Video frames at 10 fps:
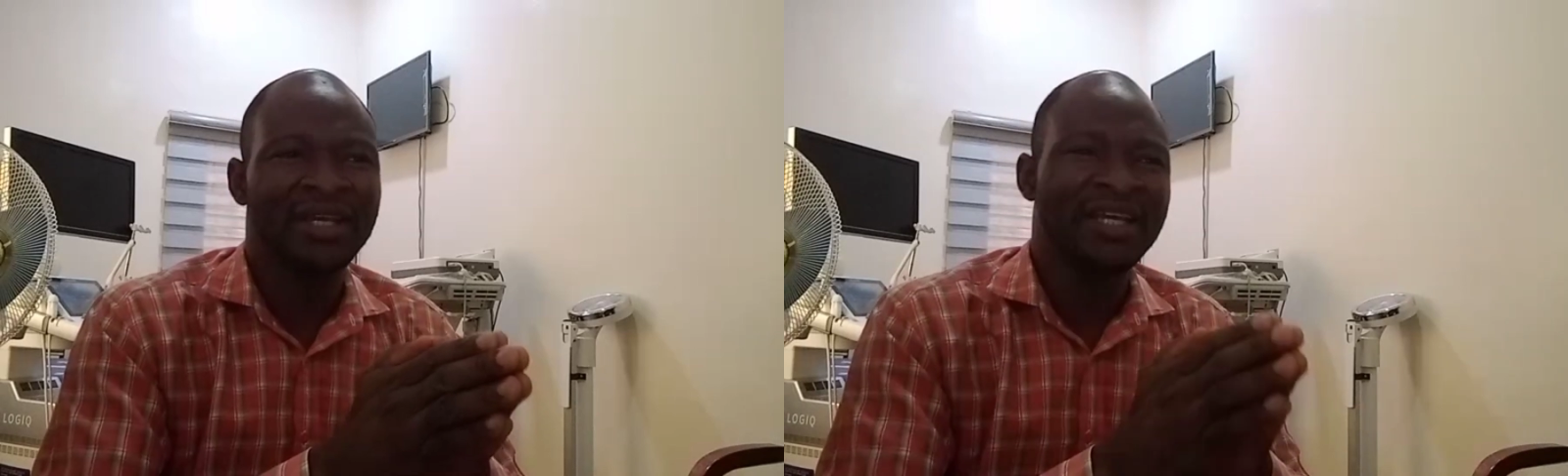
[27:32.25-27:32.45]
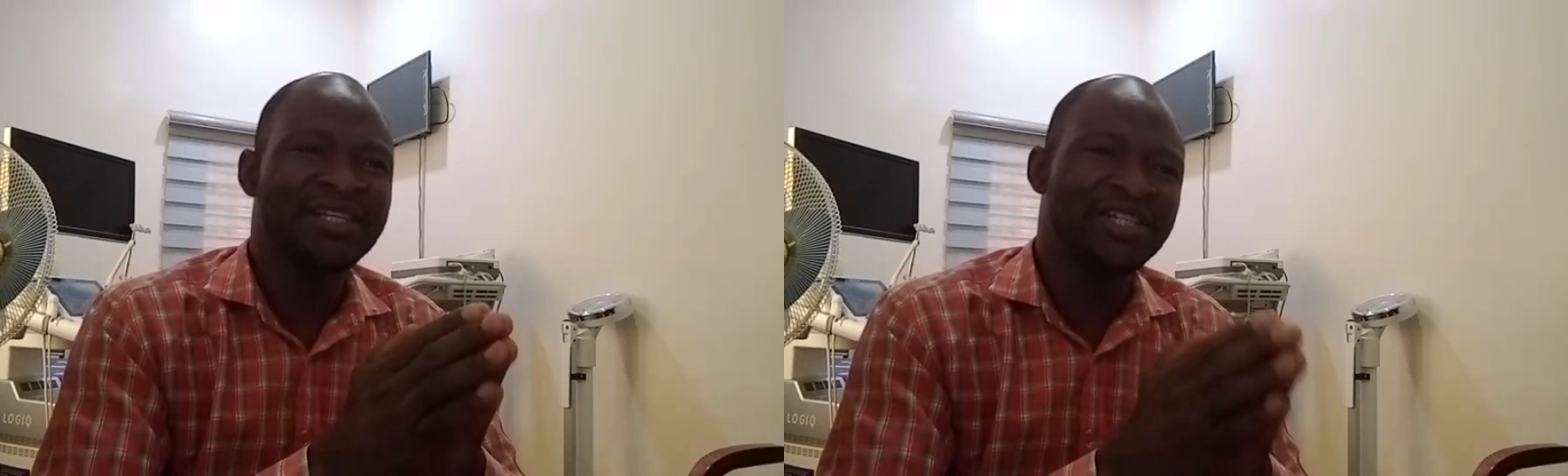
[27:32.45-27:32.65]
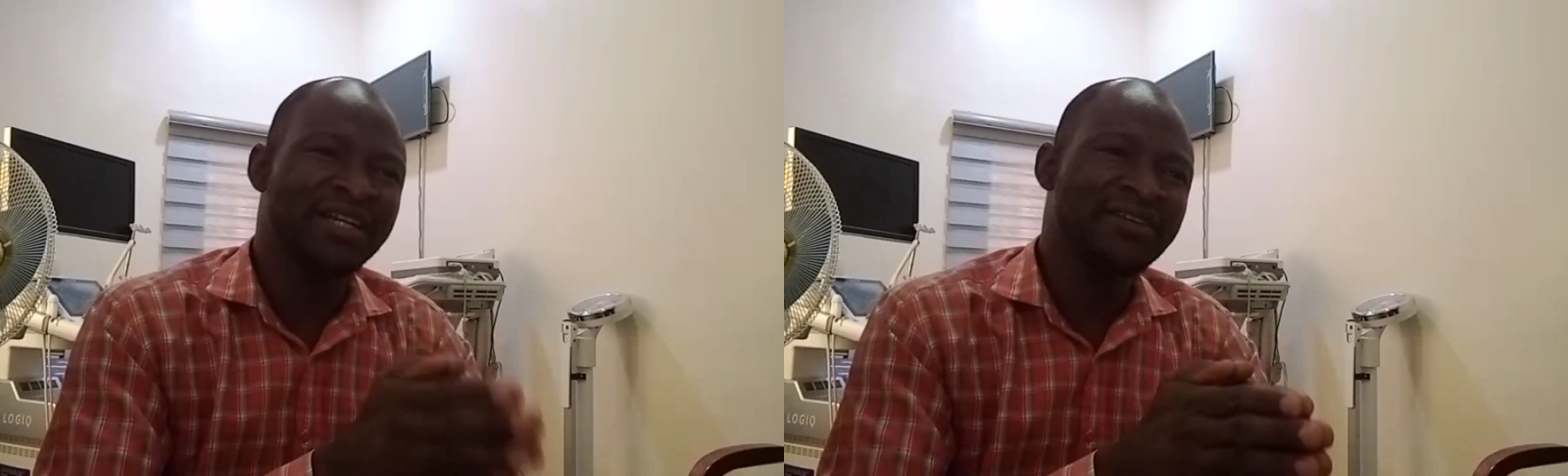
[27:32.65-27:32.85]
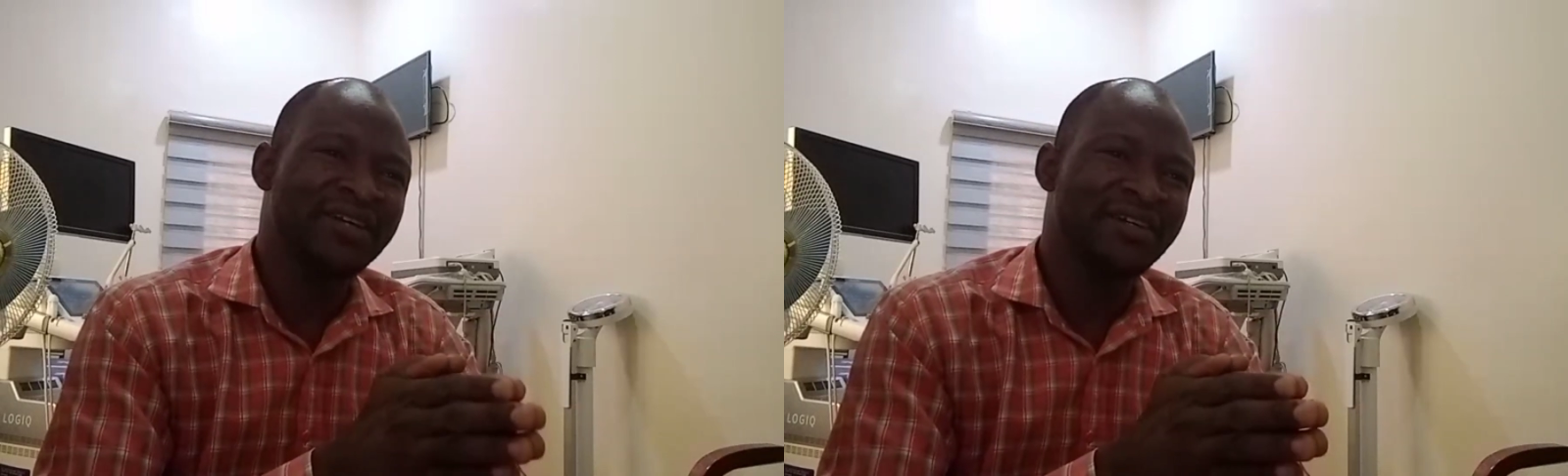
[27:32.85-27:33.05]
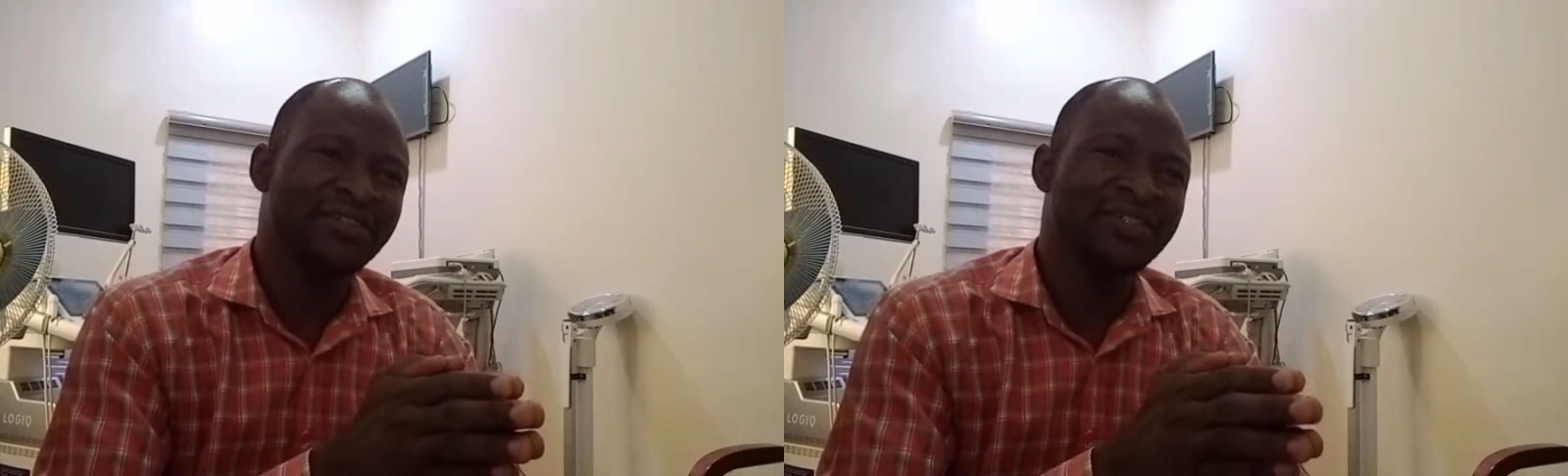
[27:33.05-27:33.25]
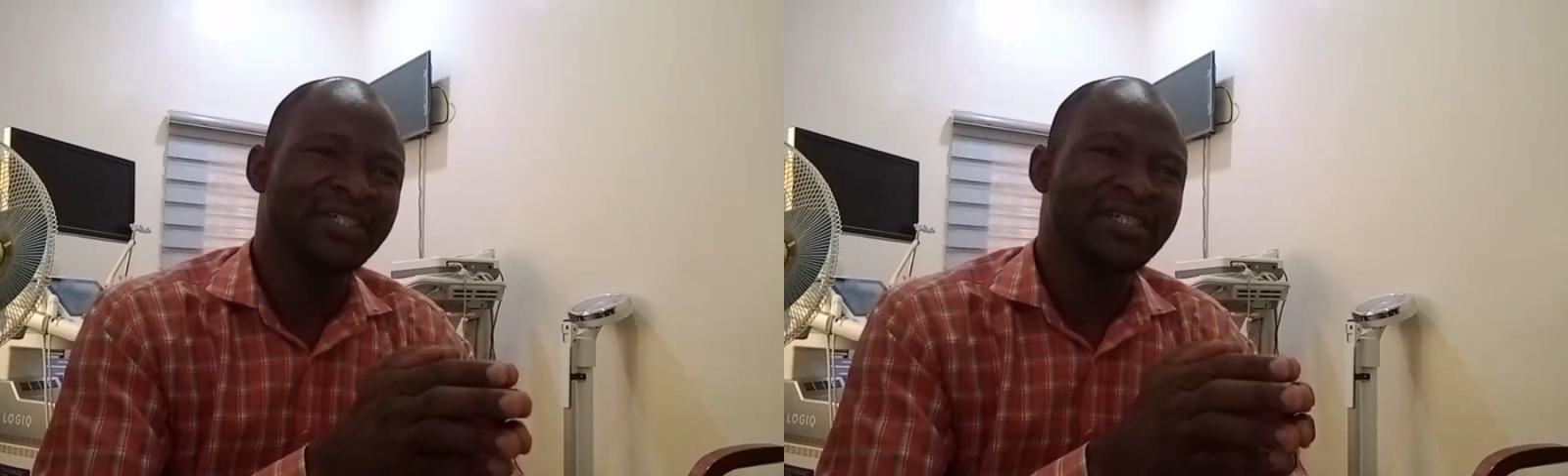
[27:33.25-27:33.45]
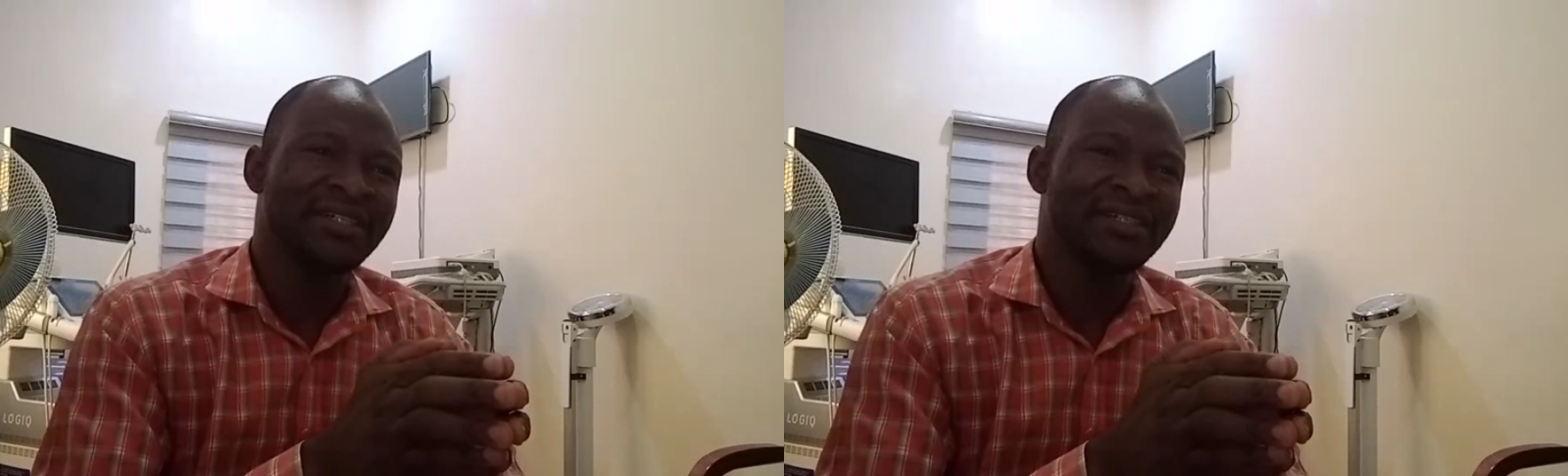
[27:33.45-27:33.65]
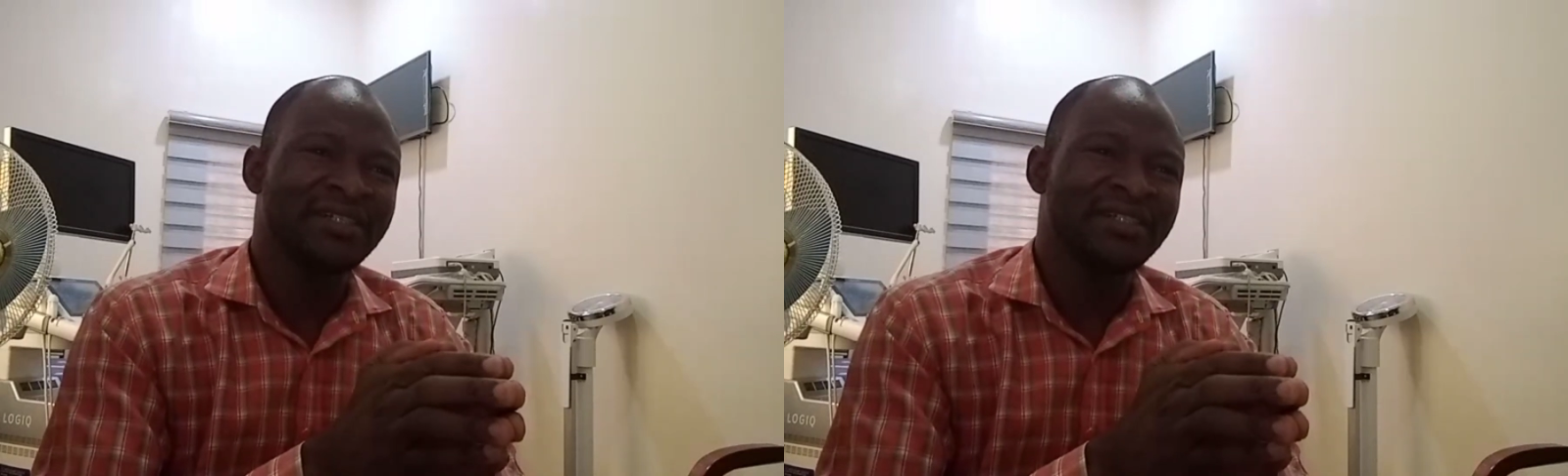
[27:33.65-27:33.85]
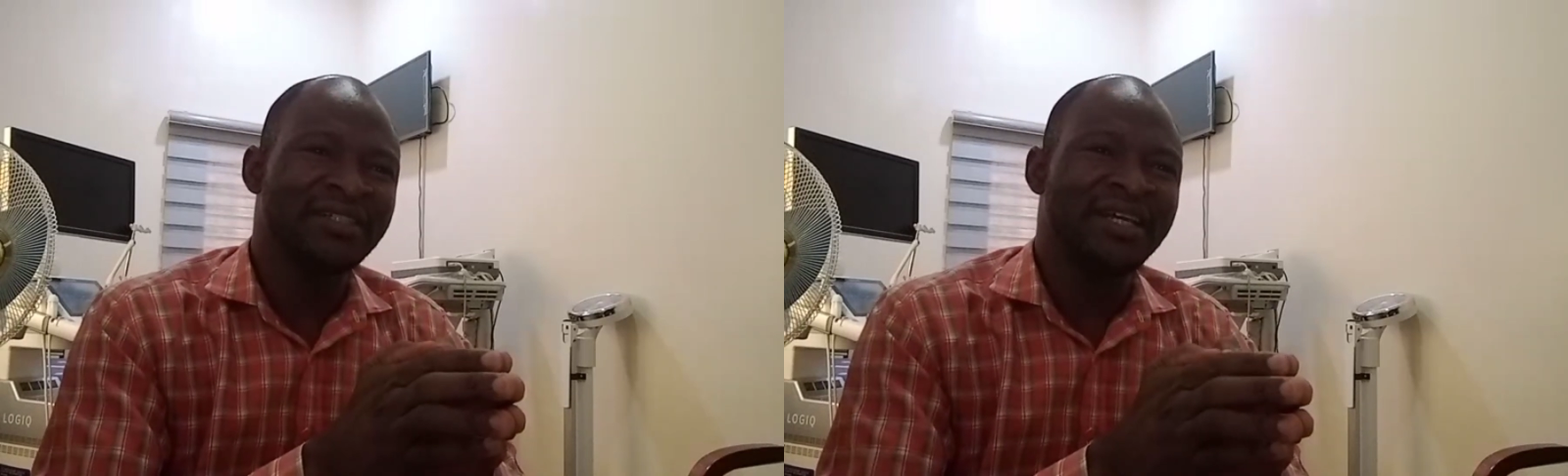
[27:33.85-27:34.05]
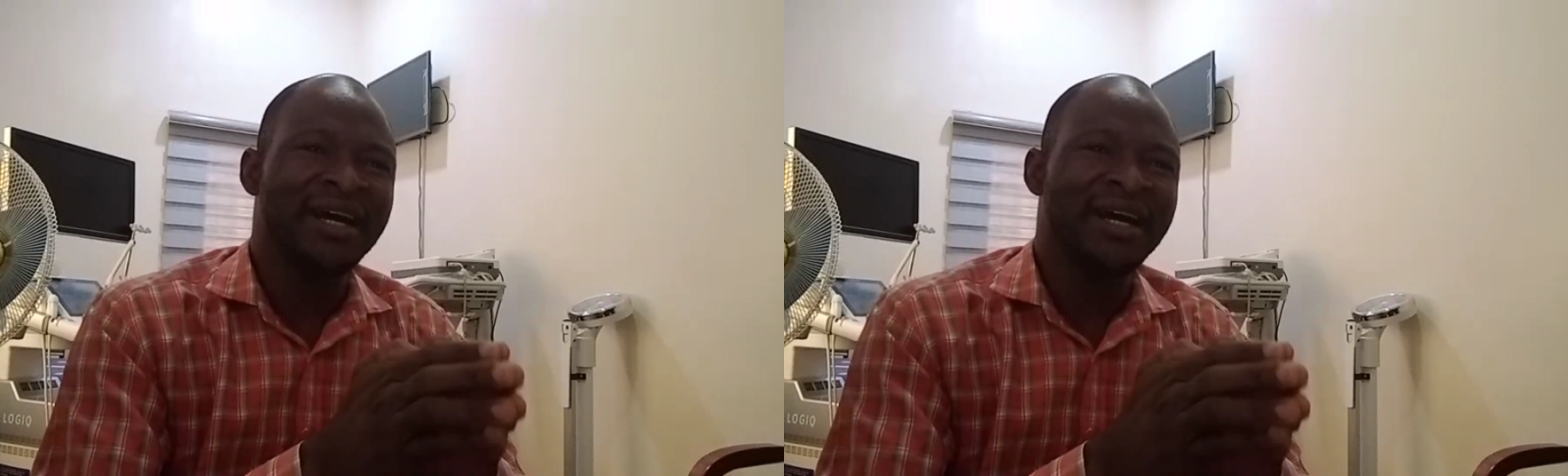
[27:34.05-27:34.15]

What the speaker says: In general, the